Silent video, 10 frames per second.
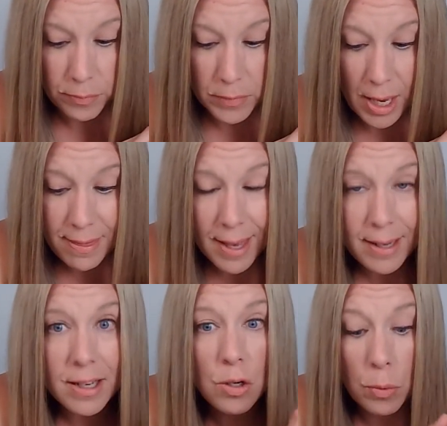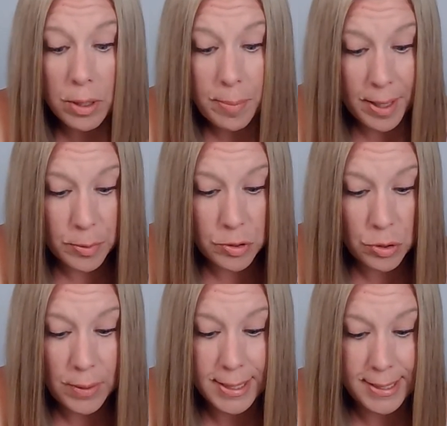And then you want to be able
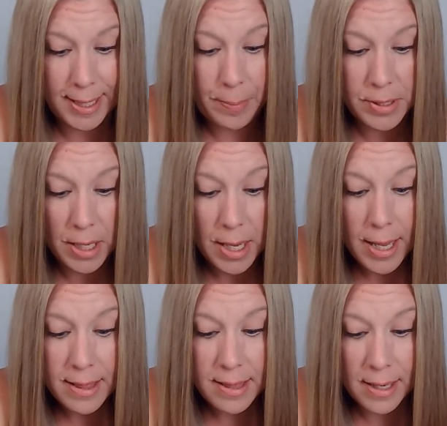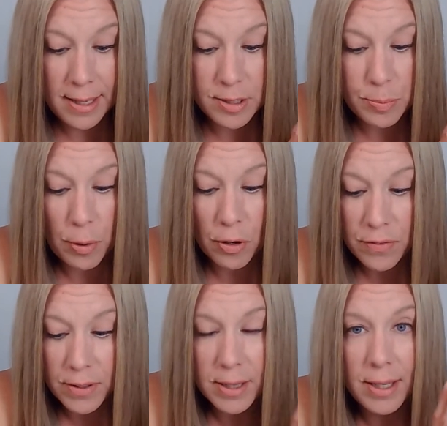to accept that it is
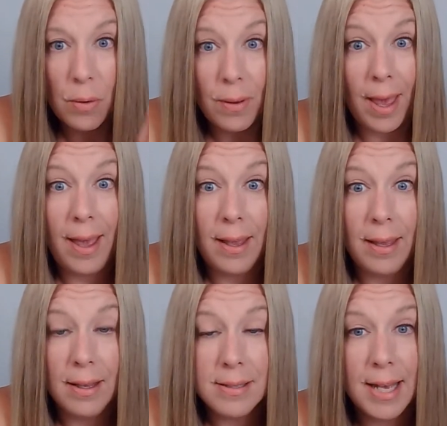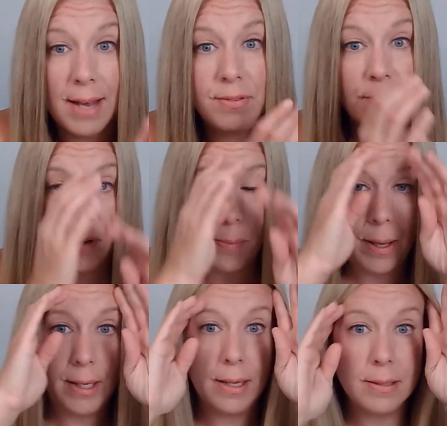perfectly okay to have different
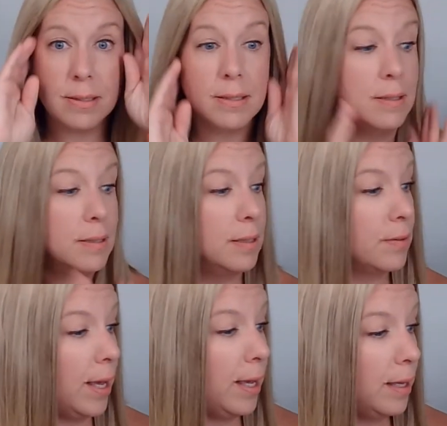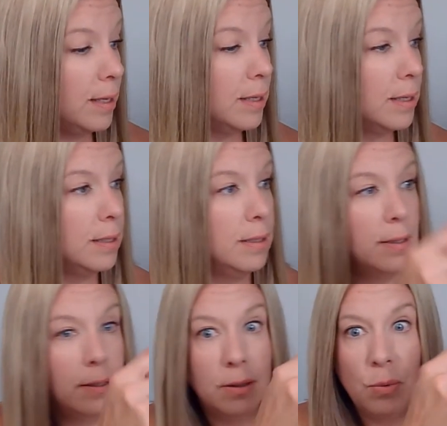opinions. Okay?
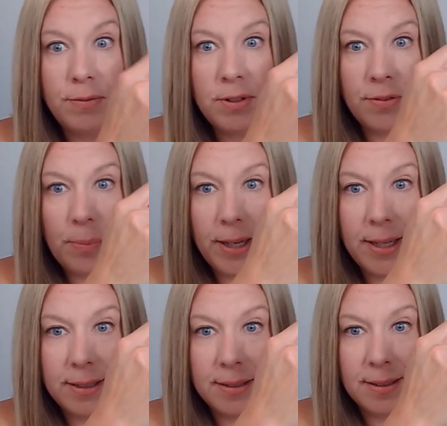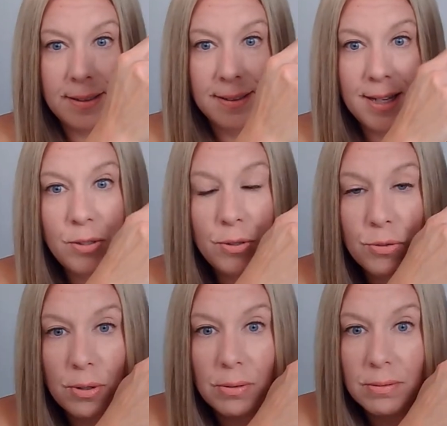We have different opinions. It's
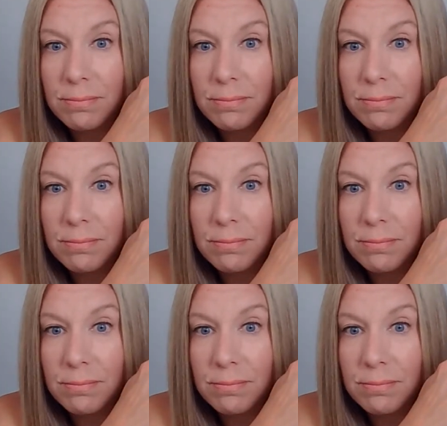neutral.